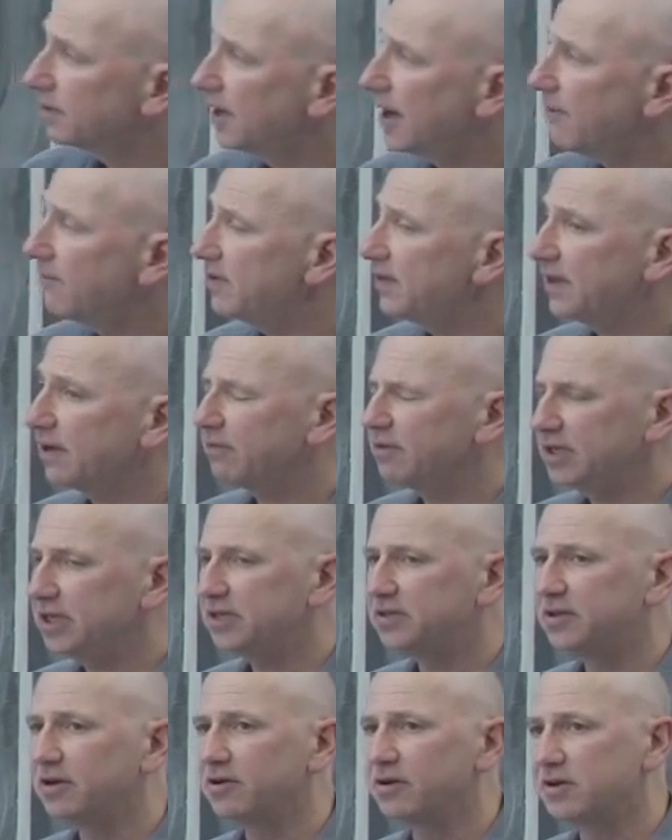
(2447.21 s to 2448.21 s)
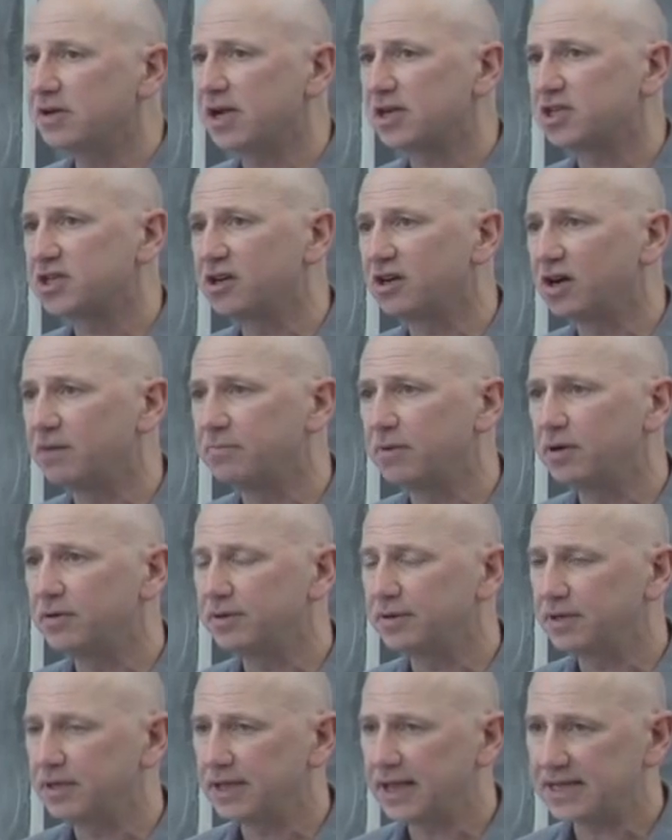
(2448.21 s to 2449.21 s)
everything we need to know in a nutshell
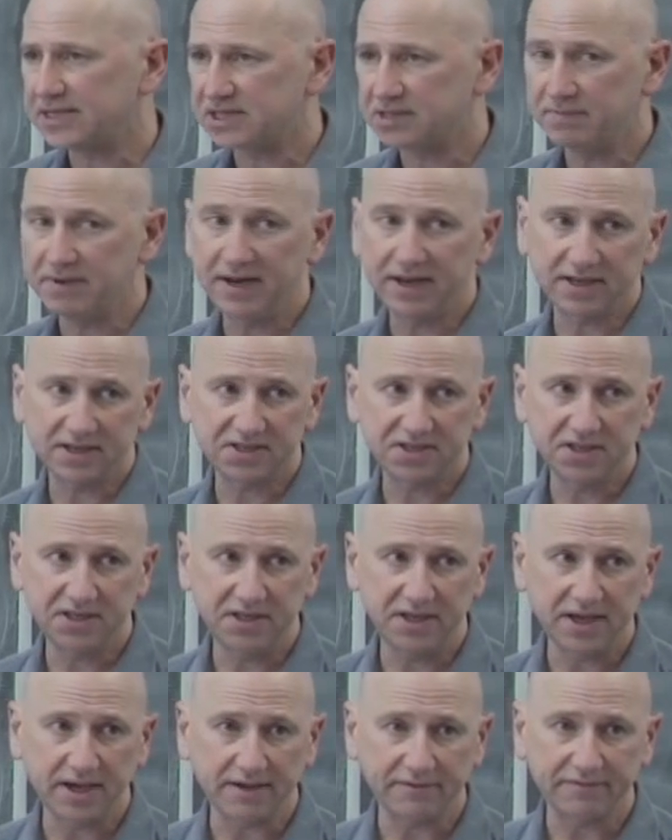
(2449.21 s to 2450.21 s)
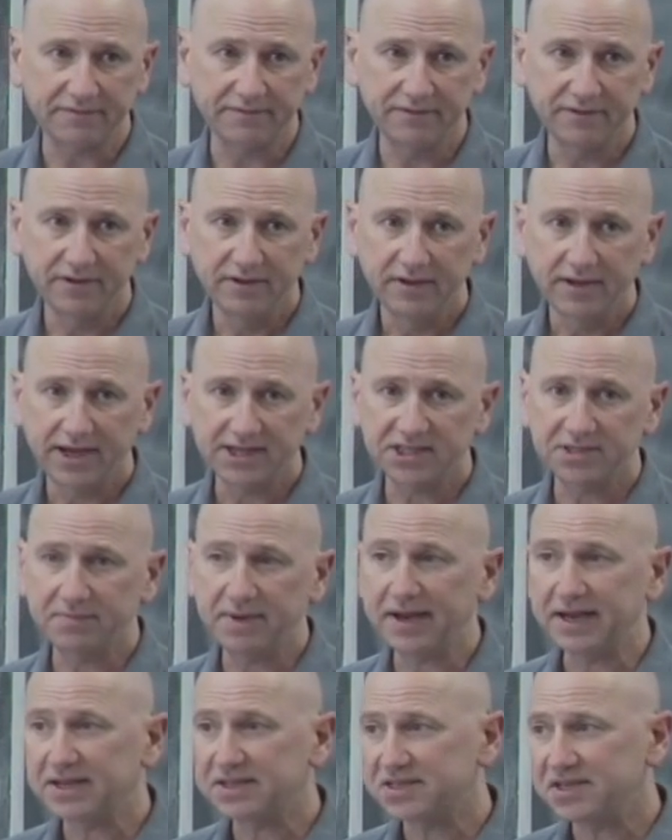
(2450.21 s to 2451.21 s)
about estimating a CDF.
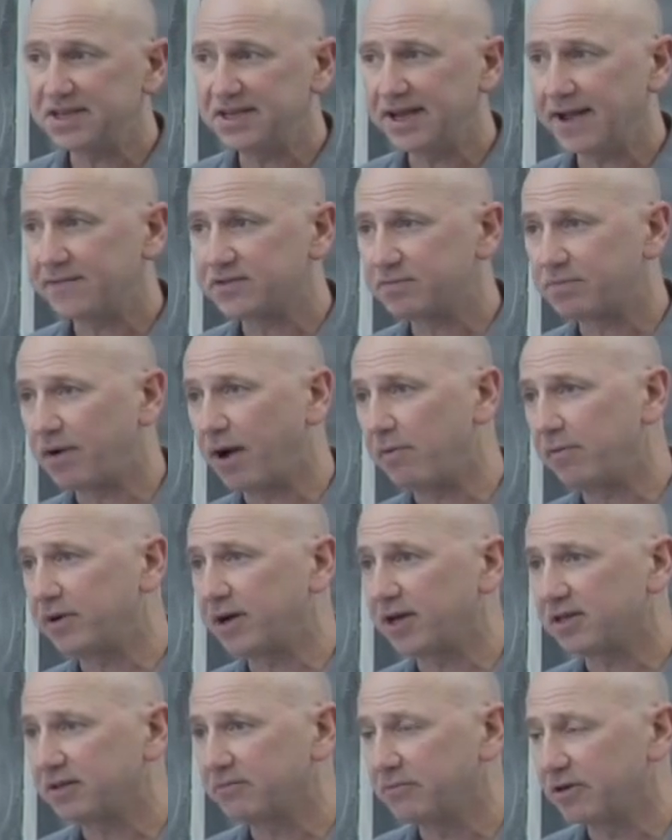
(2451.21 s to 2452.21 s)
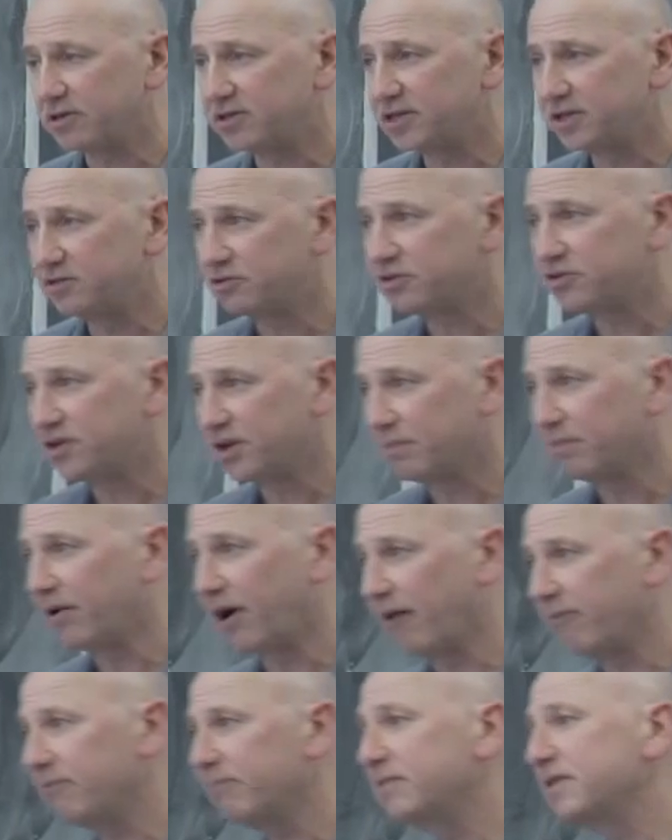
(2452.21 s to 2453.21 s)
Estimating a CDF is probably not the most interesting
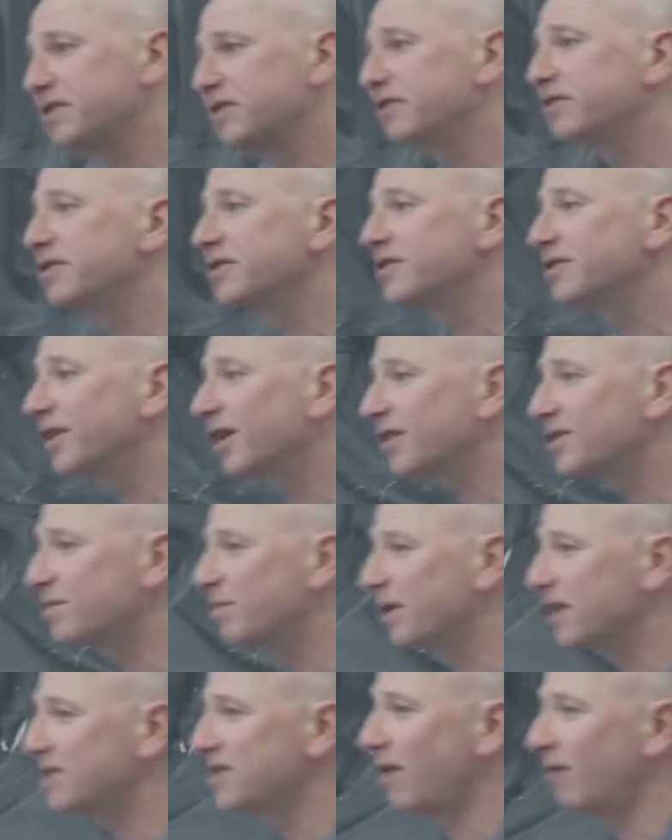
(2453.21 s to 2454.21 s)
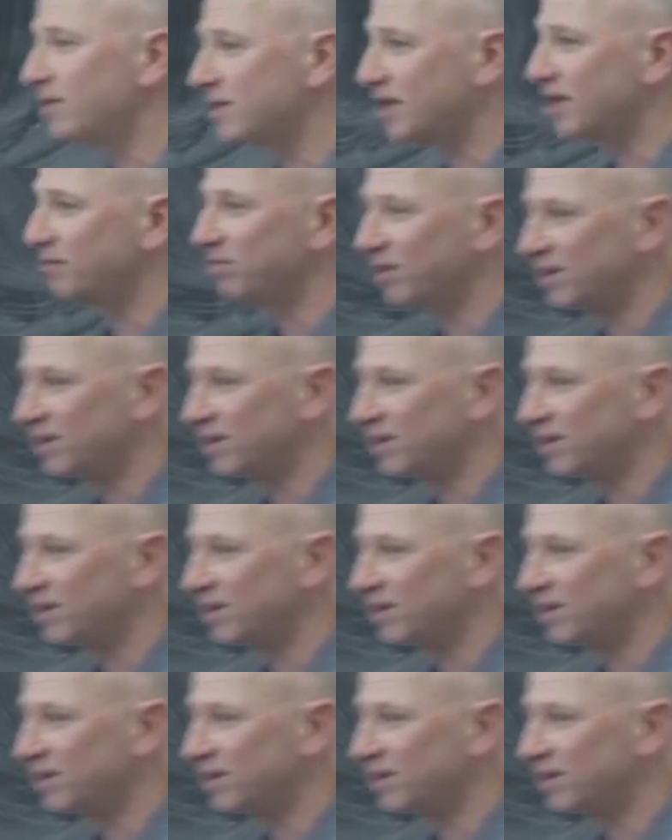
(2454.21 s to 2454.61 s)
problem in statistics, but it's always a good